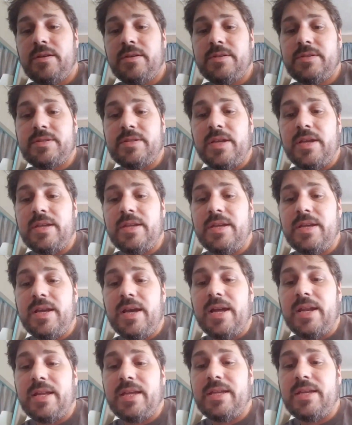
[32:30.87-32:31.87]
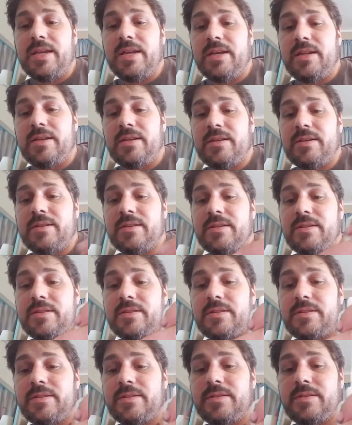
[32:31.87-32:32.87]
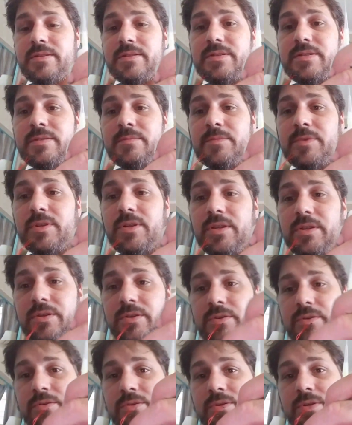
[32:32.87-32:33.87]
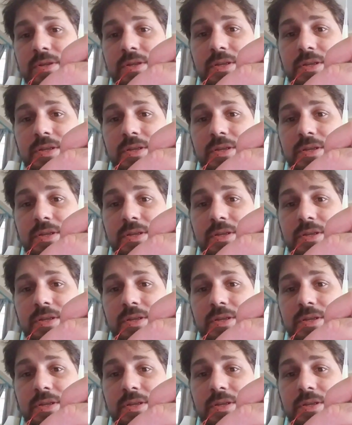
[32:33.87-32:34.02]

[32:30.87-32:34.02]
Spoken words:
Say you got to get some glue.